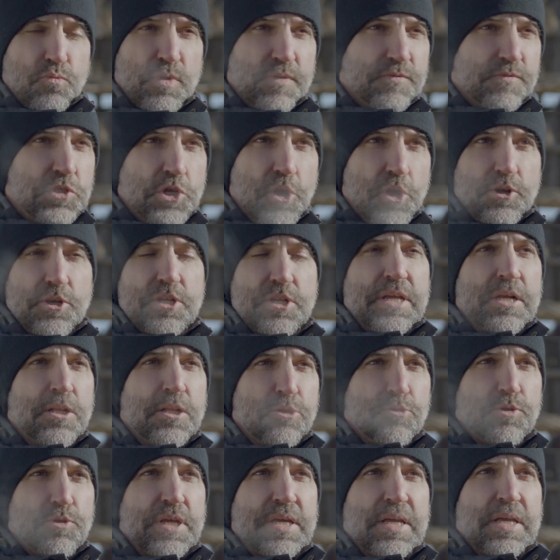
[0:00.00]
Started
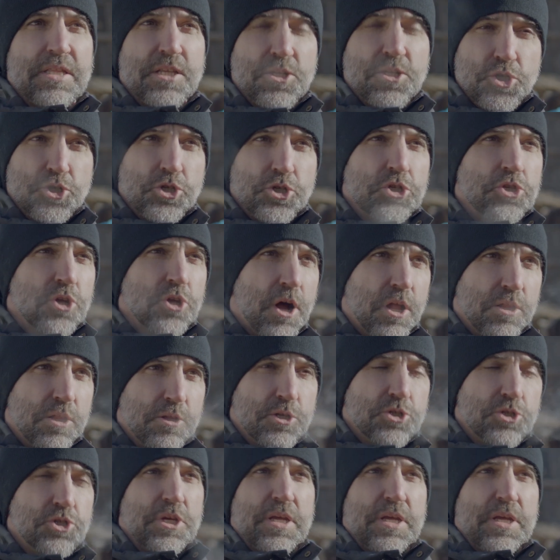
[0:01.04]
including Indigenous knowledge